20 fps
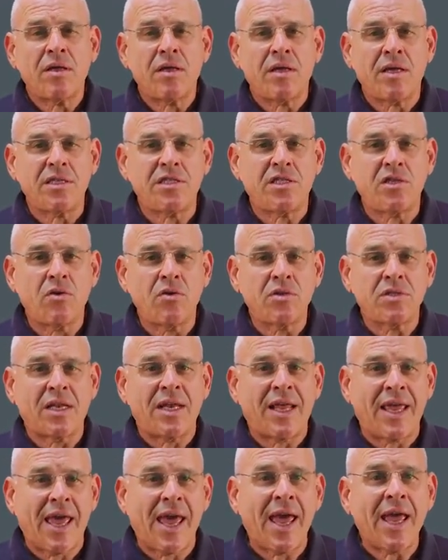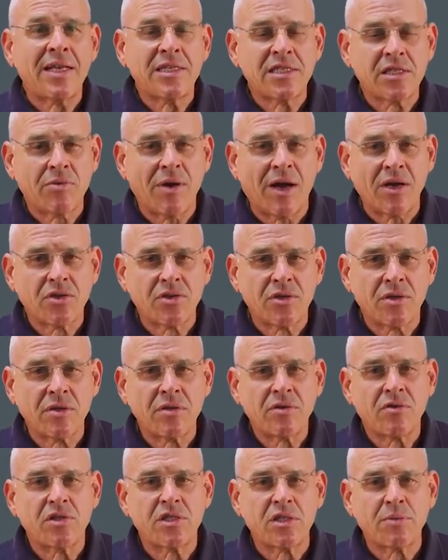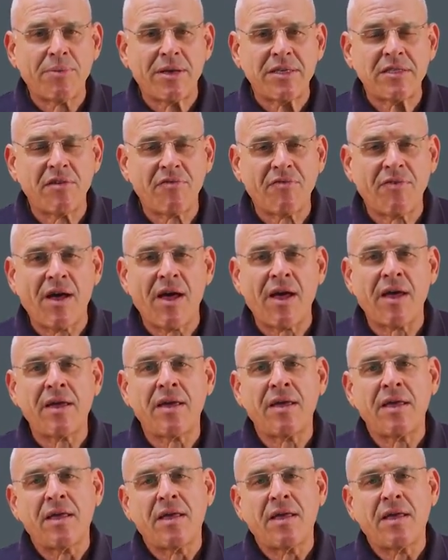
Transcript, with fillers: is use an A instruction to specify